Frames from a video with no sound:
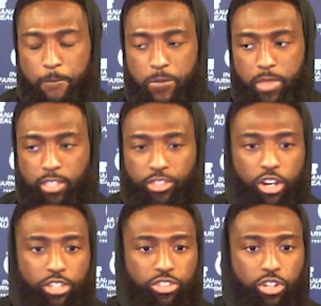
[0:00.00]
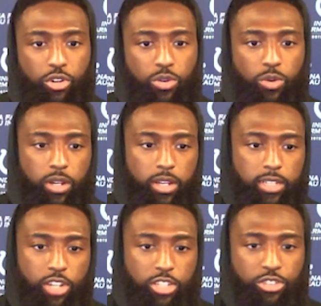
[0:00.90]
it's also
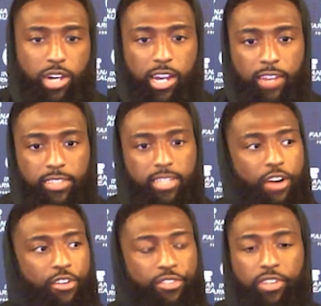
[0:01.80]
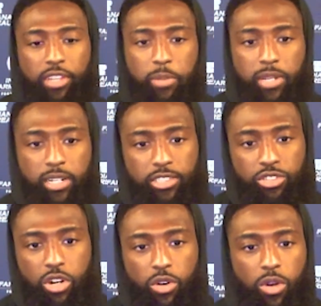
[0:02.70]
it's also kind of a sour feeling because you
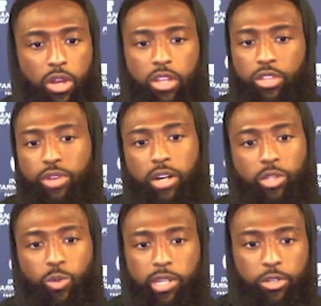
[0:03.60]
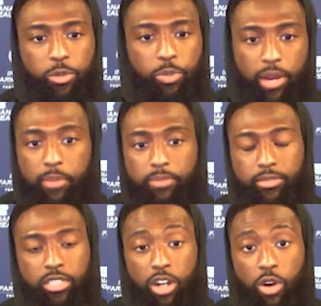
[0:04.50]
know throughout the week you prep
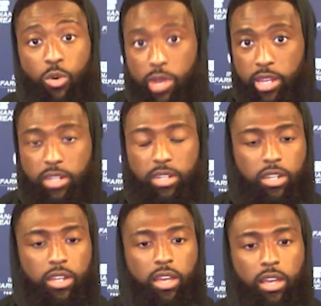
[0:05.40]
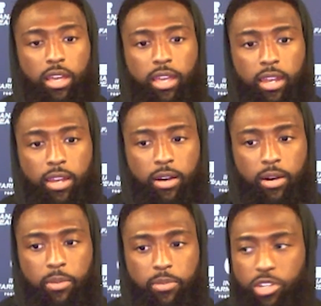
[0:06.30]
to go win, and
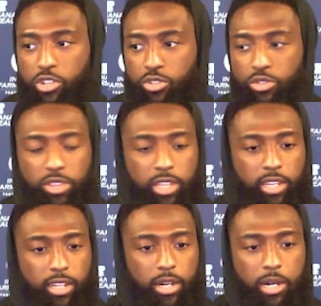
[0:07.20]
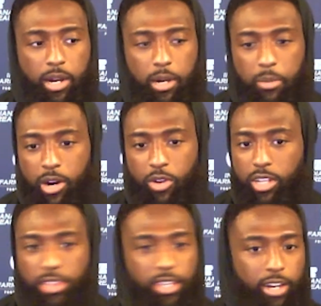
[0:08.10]
um, you know you, you think about
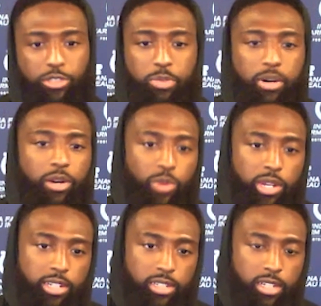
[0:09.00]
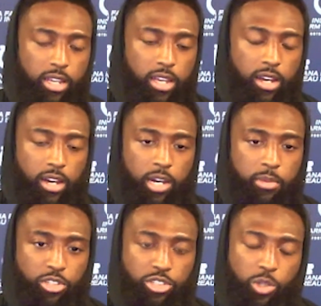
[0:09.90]
nothing else but winning. Um, you know,
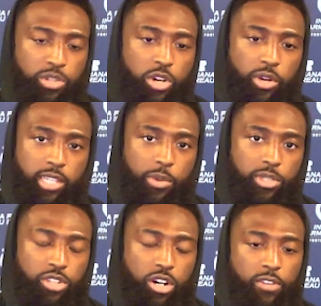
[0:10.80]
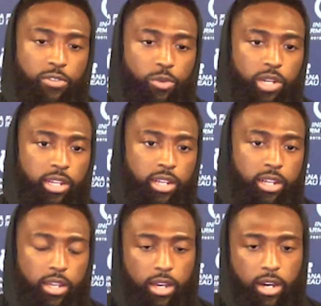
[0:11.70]
so when you don't get that result of winning,
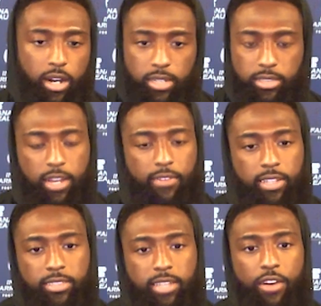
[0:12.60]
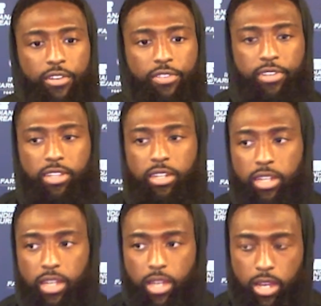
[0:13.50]
uh, it's definitely a sour feeling.
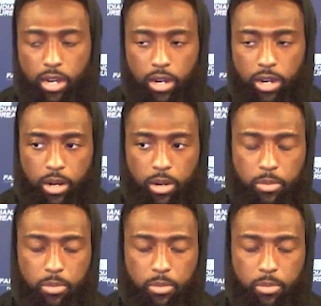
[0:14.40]
Um,